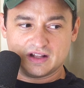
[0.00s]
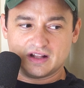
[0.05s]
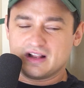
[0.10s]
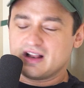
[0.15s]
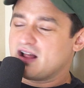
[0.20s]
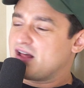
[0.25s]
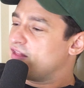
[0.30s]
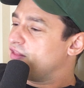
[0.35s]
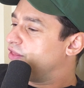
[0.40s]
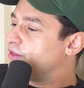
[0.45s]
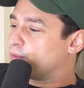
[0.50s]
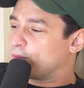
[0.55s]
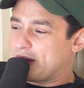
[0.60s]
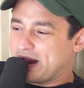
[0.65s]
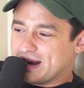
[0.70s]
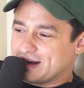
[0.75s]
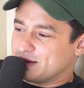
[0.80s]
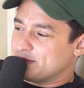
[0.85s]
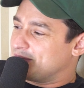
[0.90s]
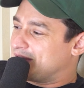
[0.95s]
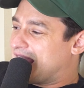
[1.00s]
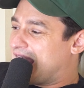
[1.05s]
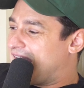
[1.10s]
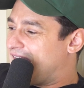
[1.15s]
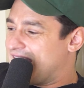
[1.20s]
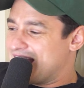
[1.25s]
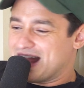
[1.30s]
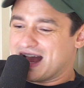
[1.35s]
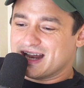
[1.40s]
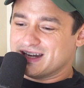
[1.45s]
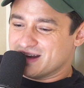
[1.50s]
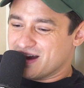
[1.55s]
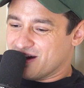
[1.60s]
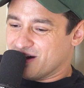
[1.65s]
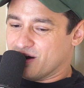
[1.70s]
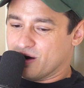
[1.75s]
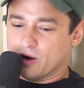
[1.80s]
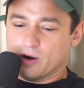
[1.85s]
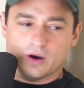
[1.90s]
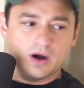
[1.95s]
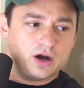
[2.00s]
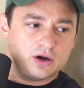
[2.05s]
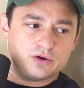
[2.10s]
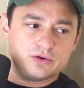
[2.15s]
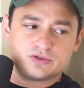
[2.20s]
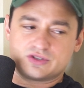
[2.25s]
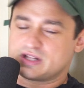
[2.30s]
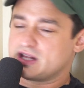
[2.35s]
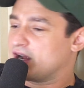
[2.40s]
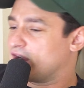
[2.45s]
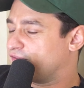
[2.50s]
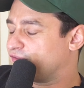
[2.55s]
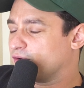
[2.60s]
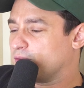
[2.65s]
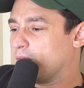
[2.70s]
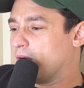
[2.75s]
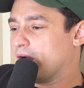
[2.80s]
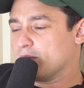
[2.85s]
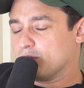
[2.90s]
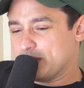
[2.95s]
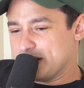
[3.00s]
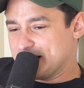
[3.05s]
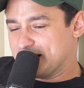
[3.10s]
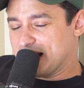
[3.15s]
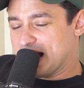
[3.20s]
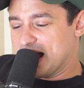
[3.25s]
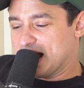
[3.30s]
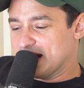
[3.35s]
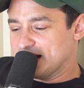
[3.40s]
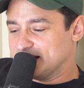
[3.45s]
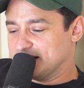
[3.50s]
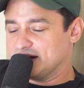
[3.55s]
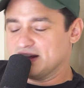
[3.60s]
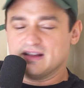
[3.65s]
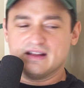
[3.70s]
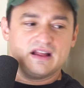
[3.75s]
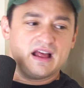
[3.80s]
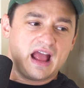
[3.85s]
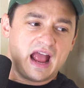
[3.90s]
Mm-hmm. The random guy I know who's there for one weekend